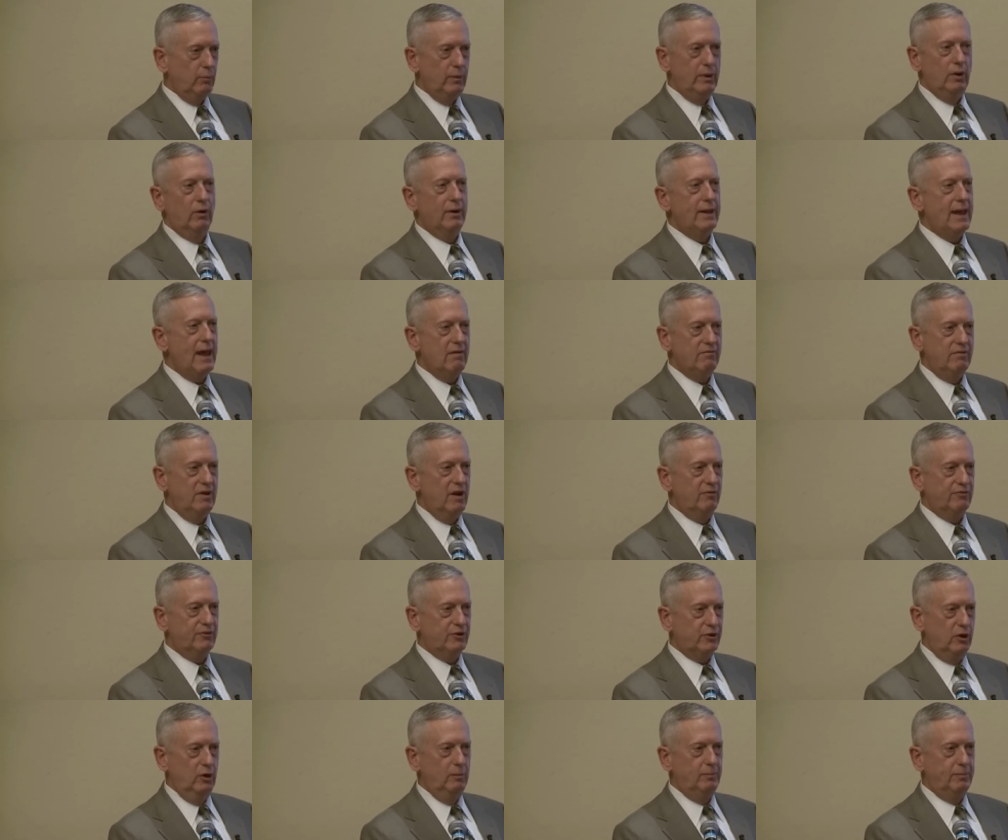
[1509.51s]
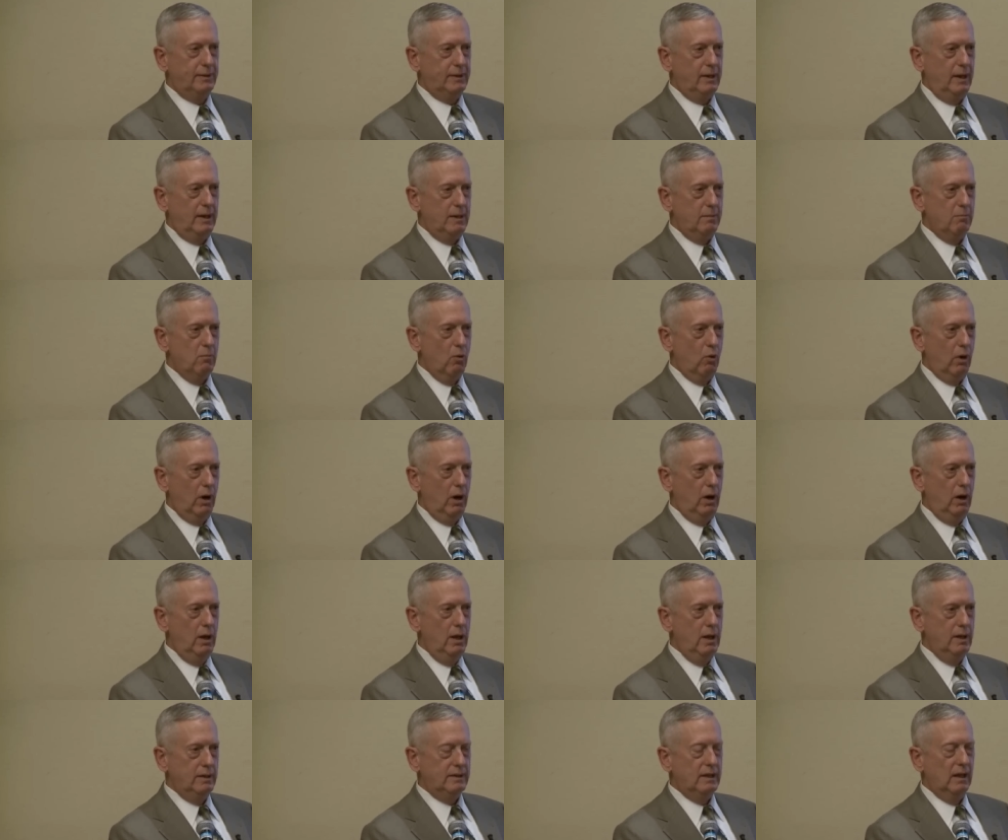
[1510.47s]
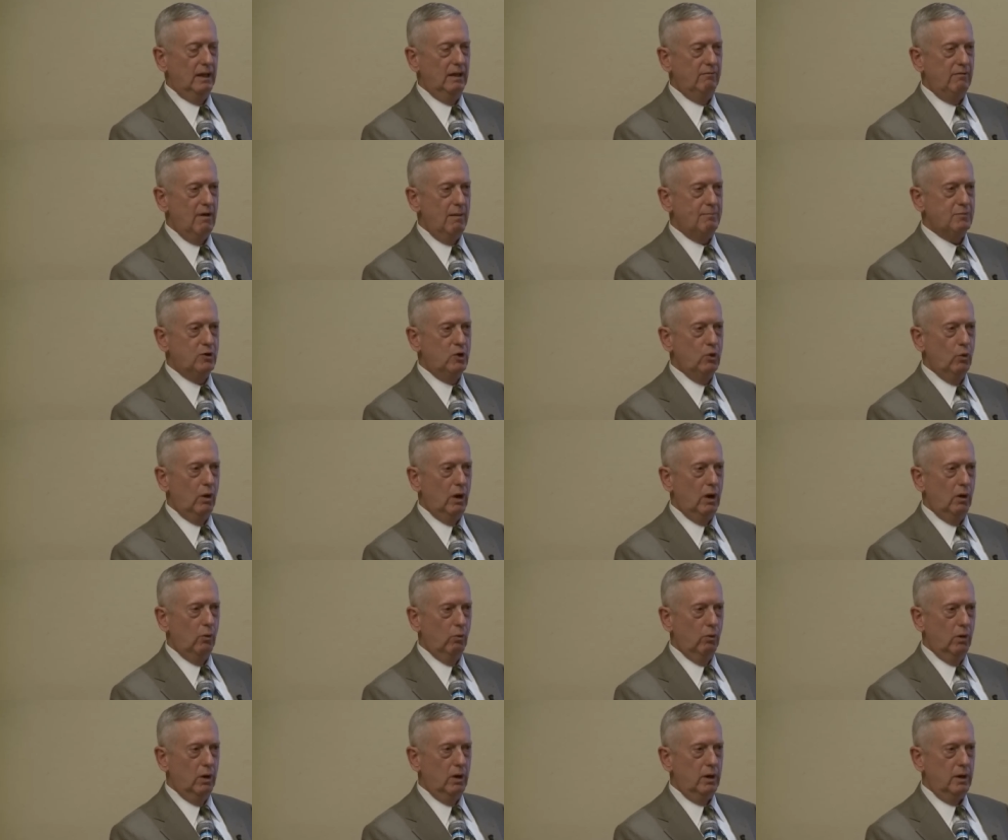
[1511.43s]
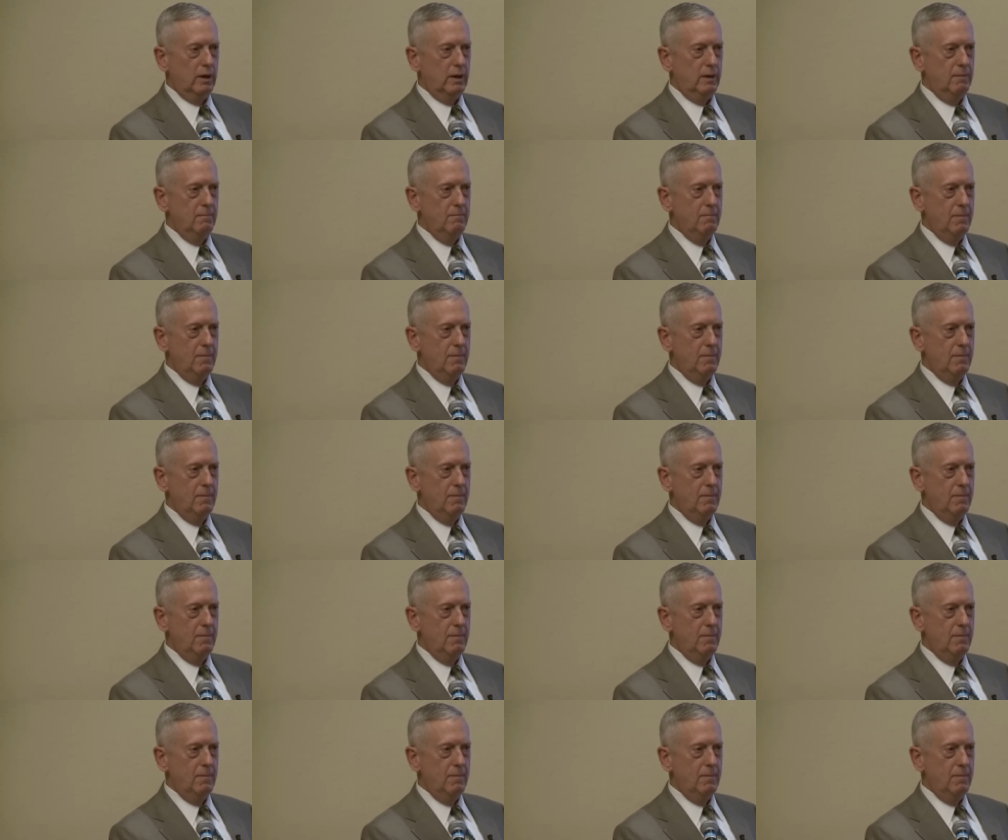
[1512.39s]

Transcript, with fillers: We don't have enough troops anymore to live up to our word.